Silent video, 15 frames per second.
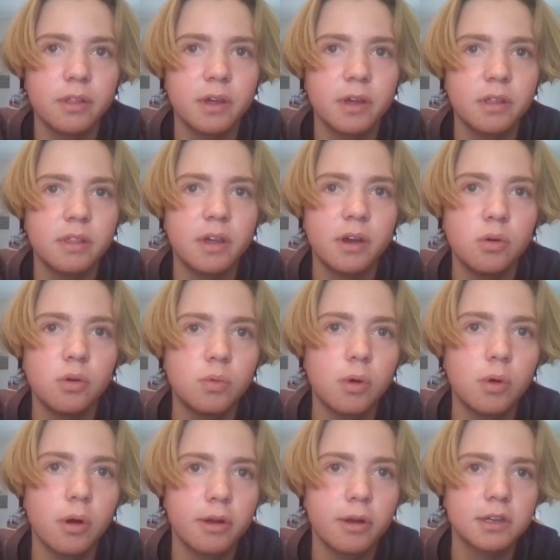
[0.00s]
They all
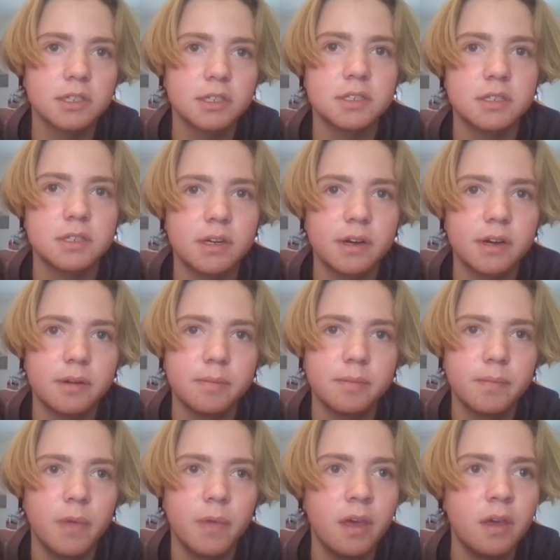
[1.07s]
worked
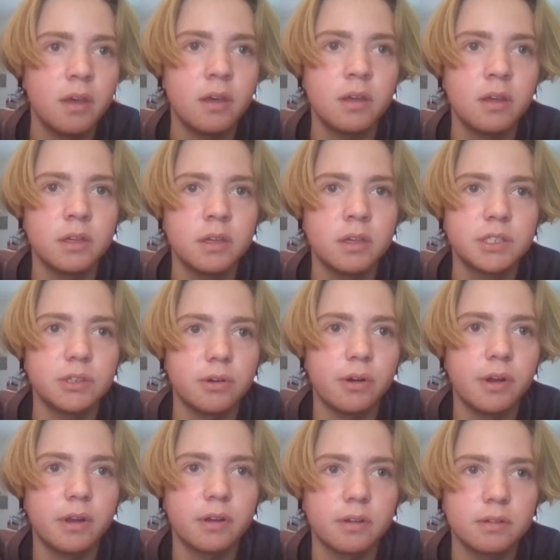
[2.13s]

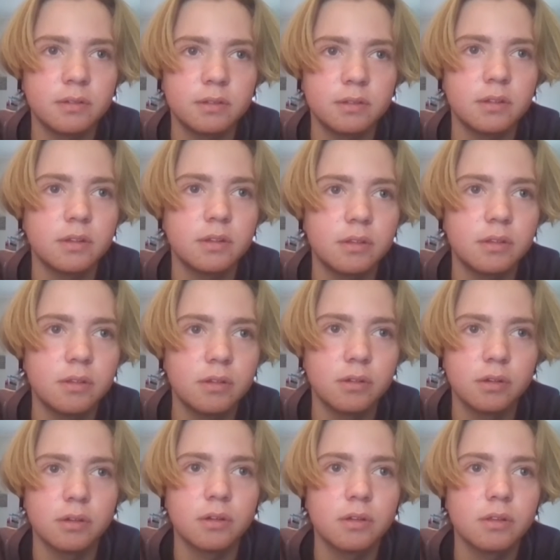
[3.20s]
during
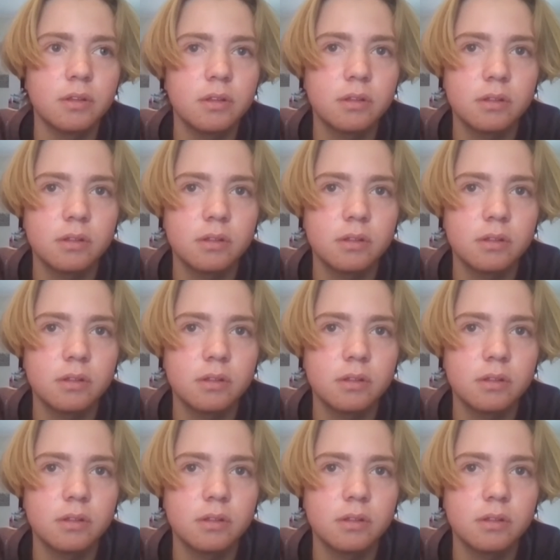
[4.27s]
the